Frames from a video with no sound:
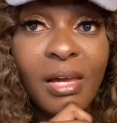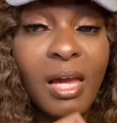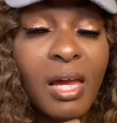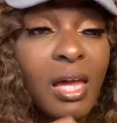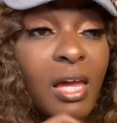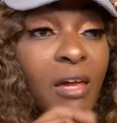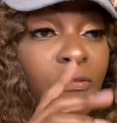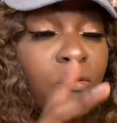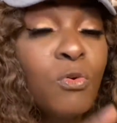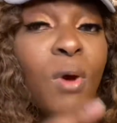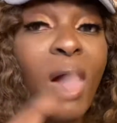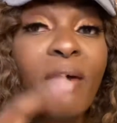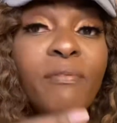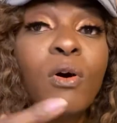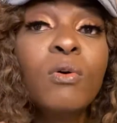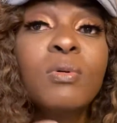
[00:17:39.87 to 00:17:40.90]
If you
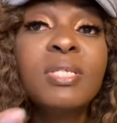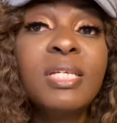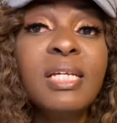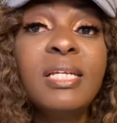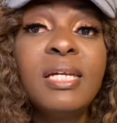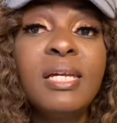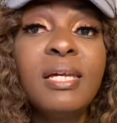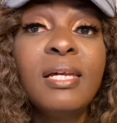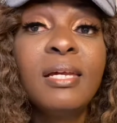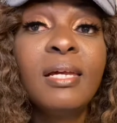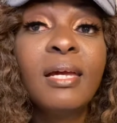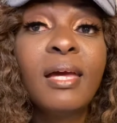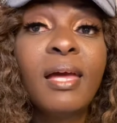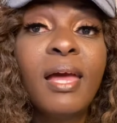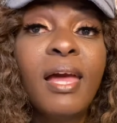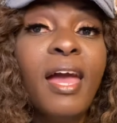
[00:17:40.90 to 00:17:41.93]
have OCD
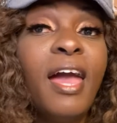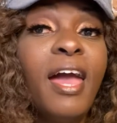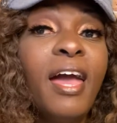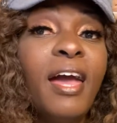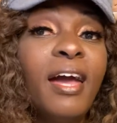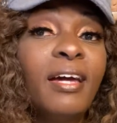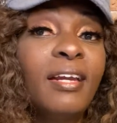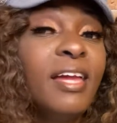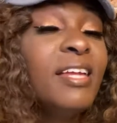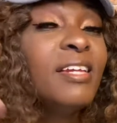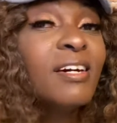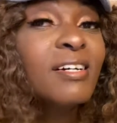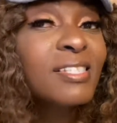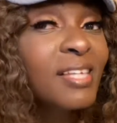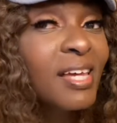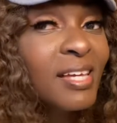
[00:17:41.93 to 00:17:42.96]
and he
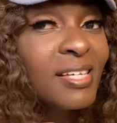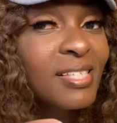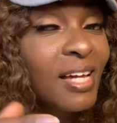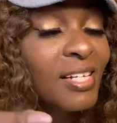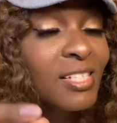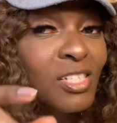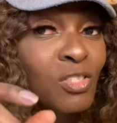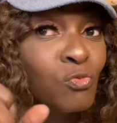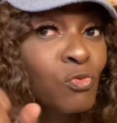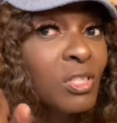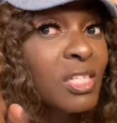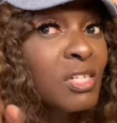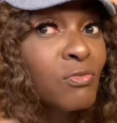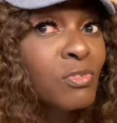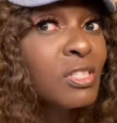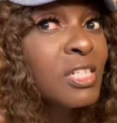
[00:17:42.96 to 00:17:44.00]
does things that just
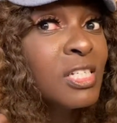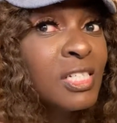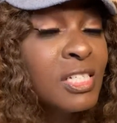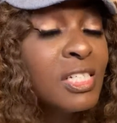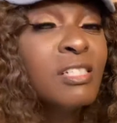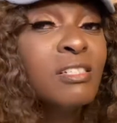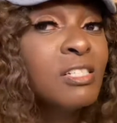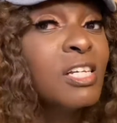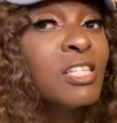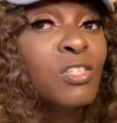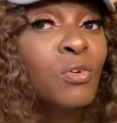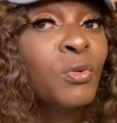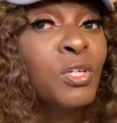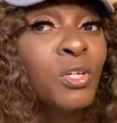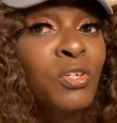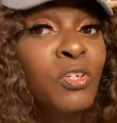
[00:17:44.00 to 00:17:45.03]
really, really gets
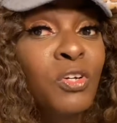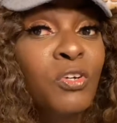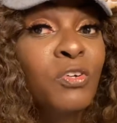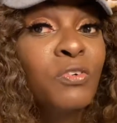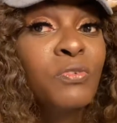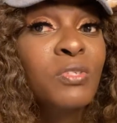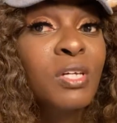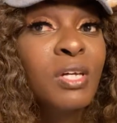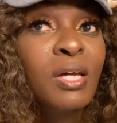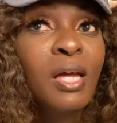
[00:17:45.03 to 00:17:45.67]
on your nerves,